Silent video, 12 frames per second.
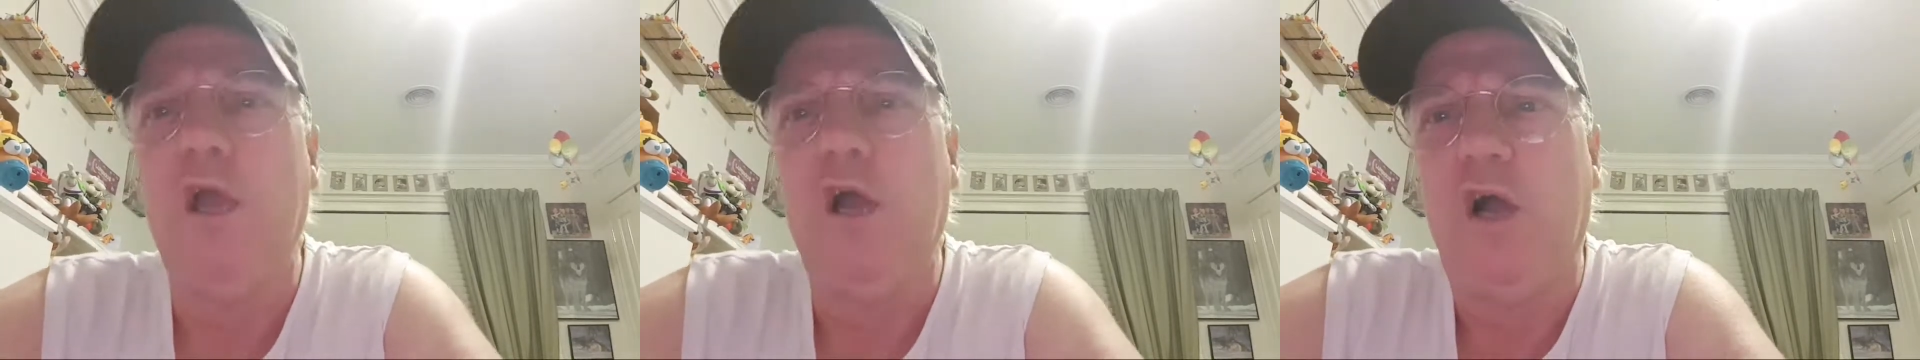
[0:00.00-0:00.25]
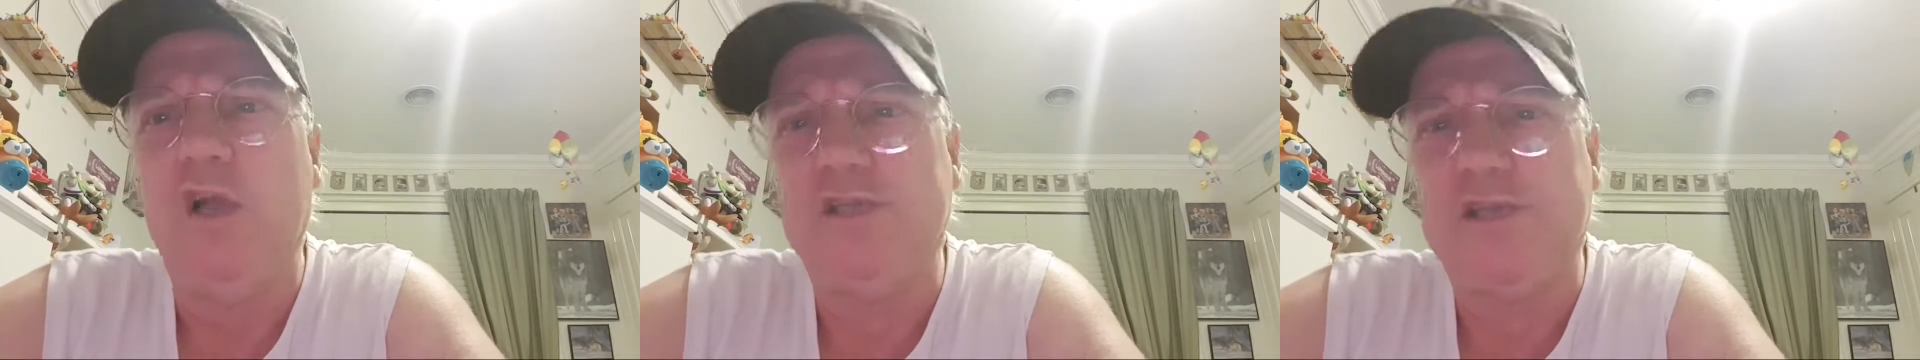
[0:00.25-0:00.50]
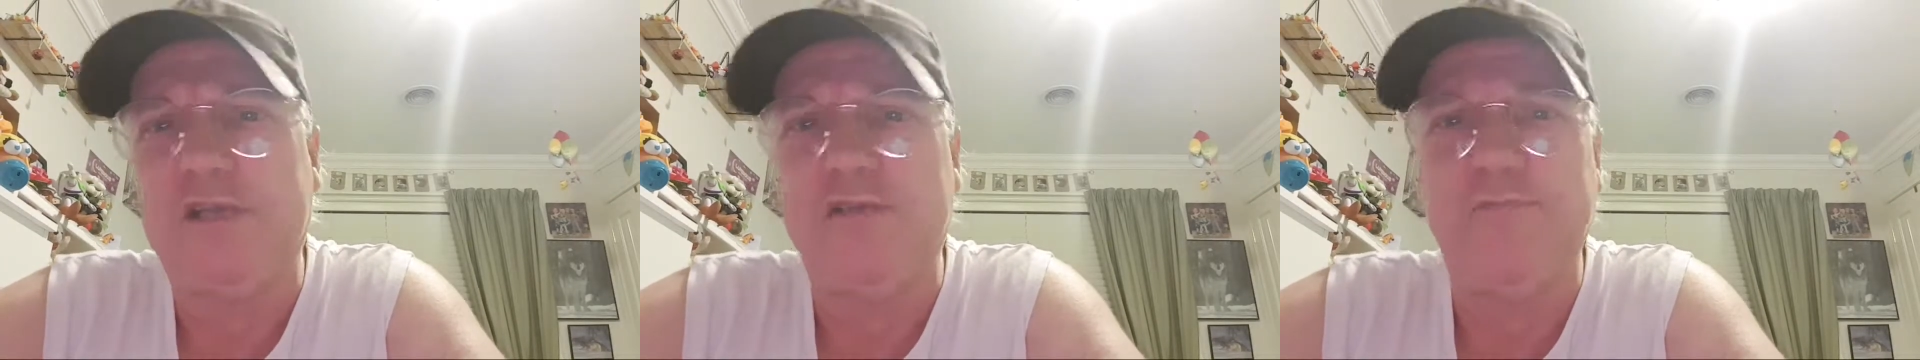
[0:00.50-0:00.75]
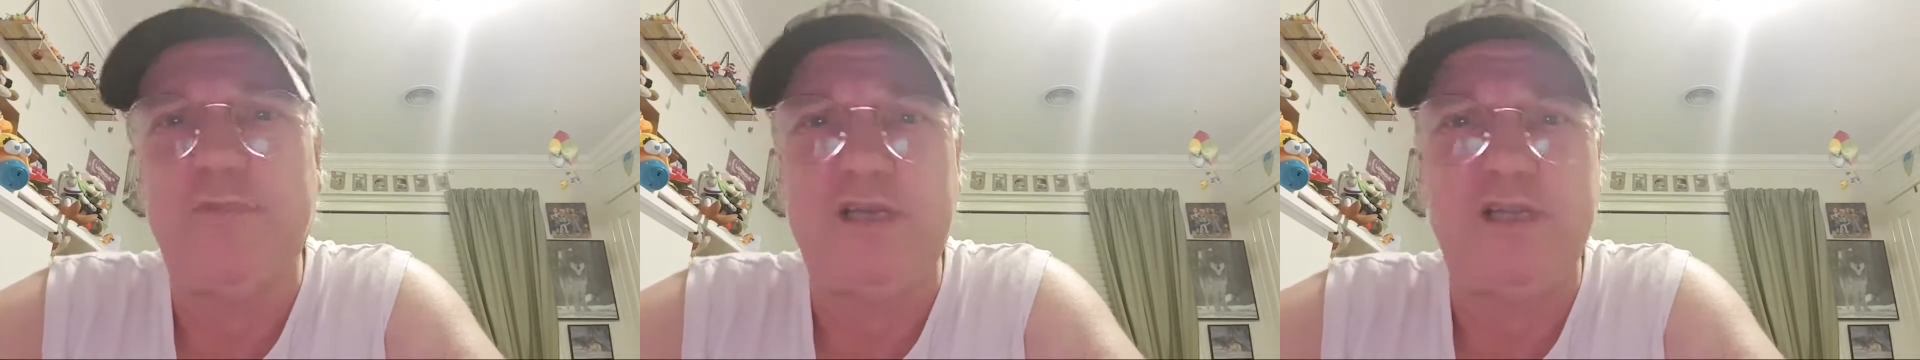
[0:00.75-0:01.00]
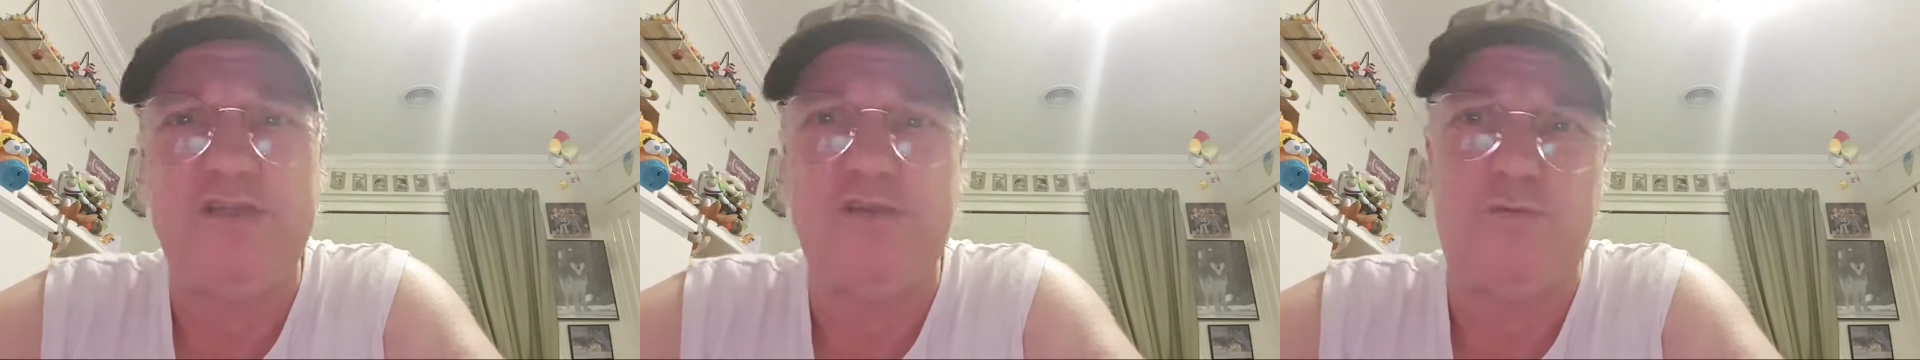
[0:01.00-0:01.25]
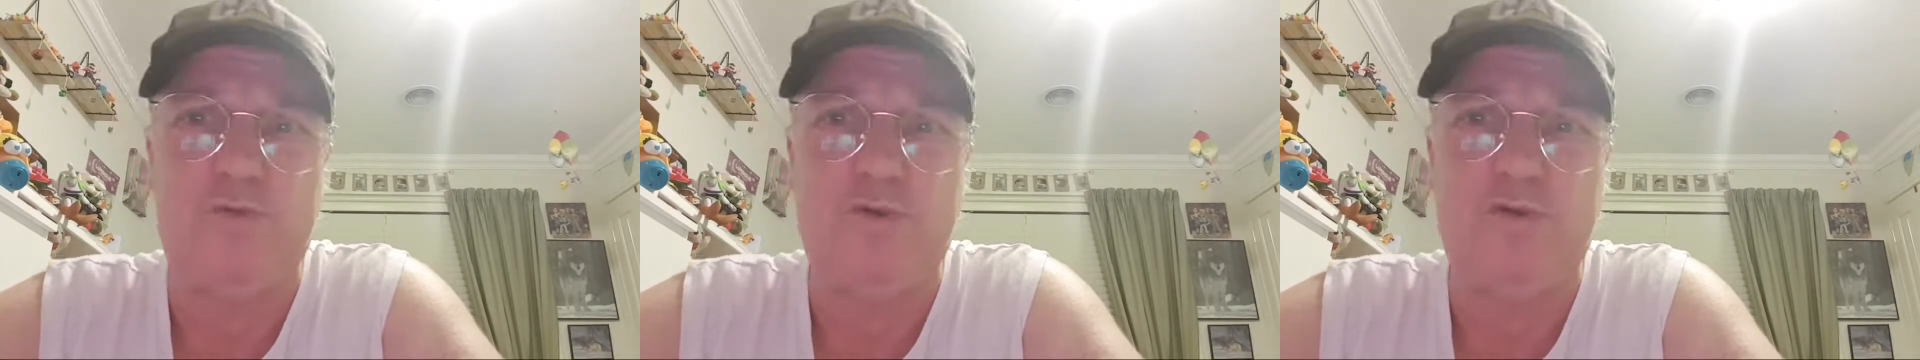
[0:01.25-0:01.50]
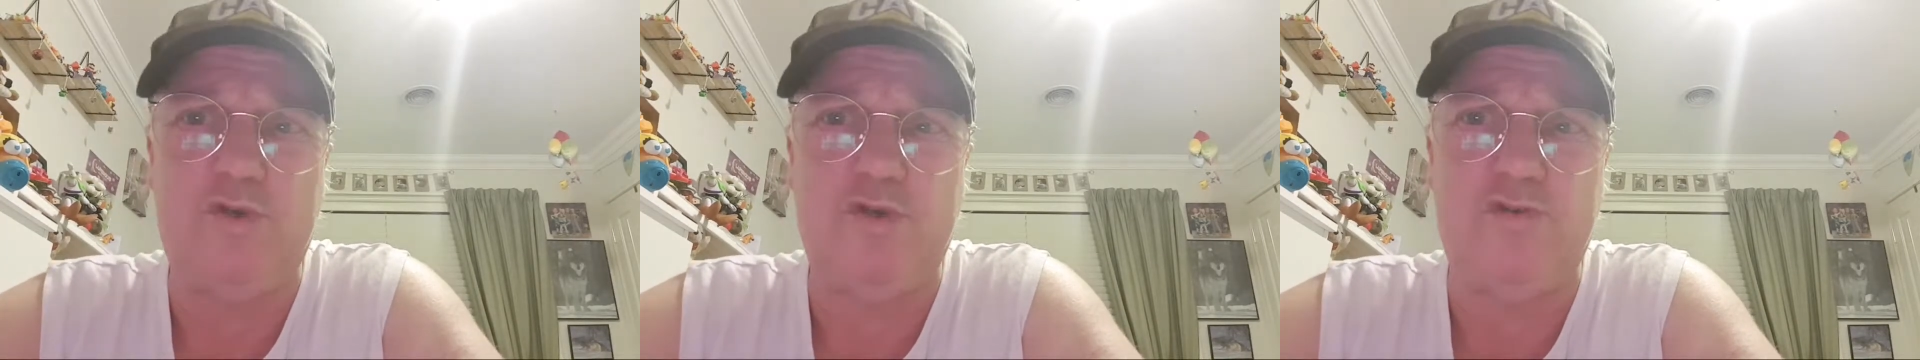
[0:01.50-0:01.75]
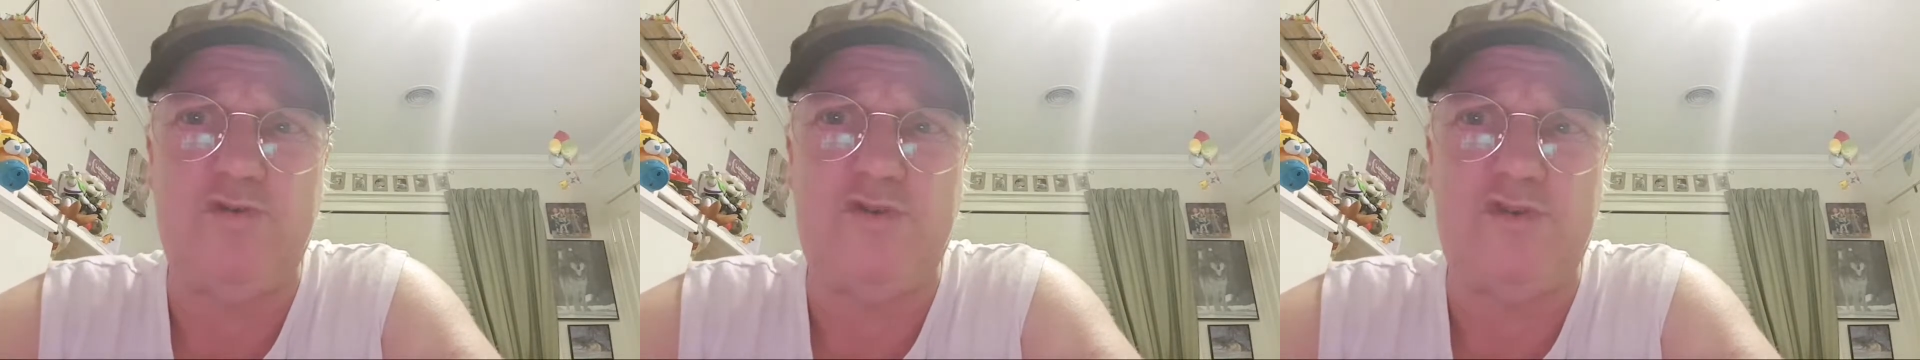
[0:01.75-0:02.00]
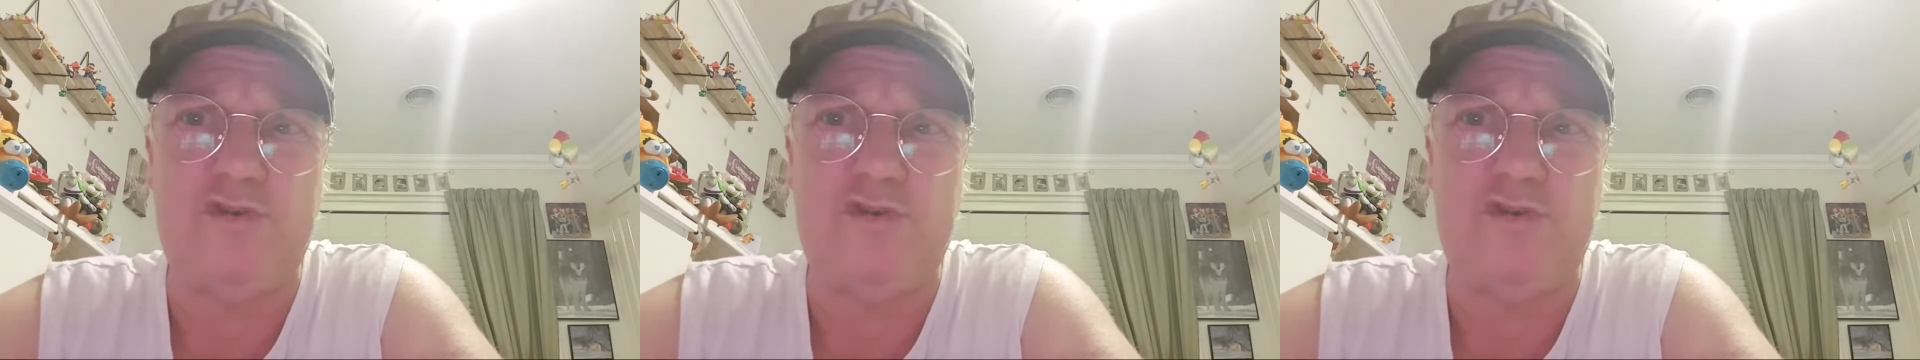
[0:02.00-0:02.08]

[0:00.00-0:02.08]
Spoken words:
I used to give money to the Royal Children's